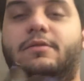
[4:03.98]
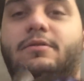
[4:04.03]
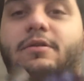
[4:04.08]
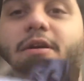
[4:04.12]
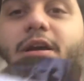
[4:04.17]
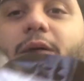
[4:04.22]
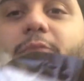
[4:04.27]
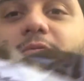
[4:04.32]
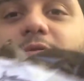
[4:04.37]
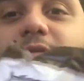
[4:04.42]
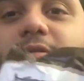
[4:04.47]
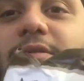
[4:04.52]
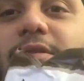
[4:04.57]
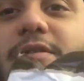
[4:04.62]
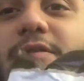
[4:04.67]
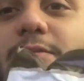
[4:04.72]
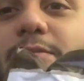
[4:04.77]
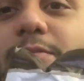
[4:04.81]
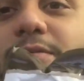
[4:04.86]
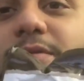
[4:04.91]
So it comes on
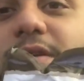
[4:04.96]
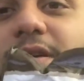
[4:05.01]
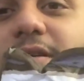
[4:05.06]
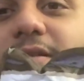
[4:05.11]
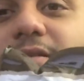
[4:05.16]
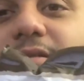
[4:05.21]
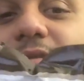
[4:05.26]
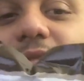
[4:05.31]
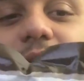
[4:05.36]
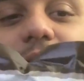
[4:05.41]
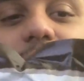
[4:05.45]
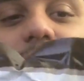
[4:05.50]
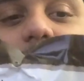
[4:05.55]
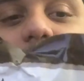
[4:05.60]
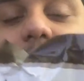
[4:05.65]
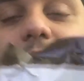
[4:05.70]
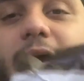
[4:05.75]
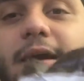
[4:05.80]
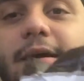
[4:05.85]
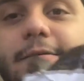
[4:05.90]
this 6 sealed
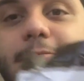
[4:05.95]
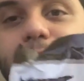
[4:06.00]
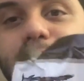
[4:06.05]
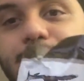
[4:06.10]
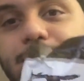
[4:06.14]
pack,